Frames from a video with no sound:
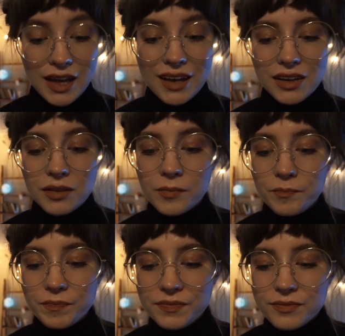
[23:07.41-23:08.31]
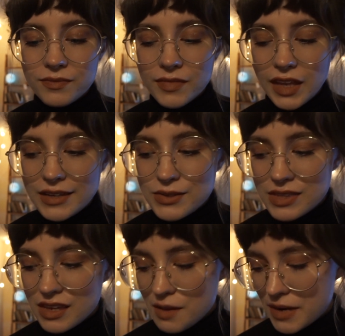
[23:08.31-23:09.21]
I do
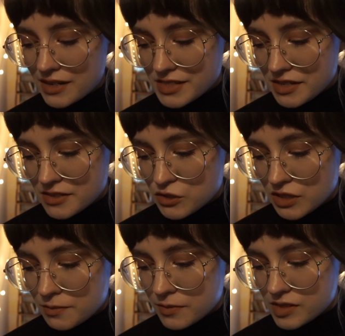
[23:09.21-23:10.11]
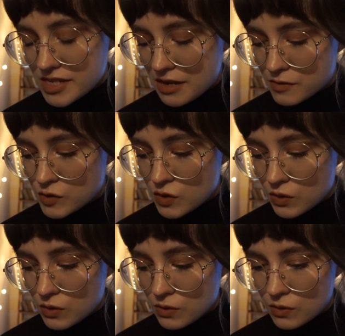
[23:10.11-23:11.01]
think I might take a trip down
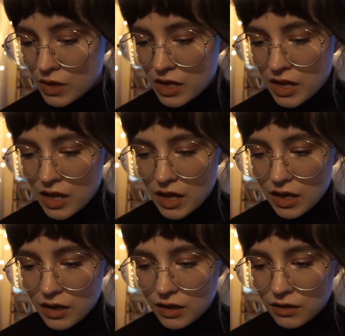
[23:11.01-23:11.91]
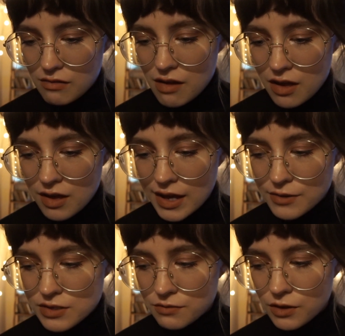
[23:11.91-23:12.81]
to
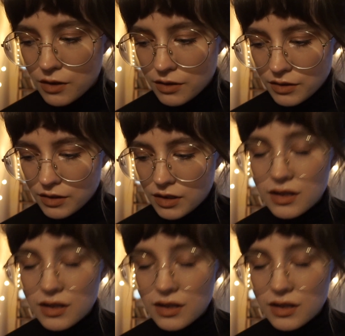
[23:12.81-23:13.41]
House of Yarn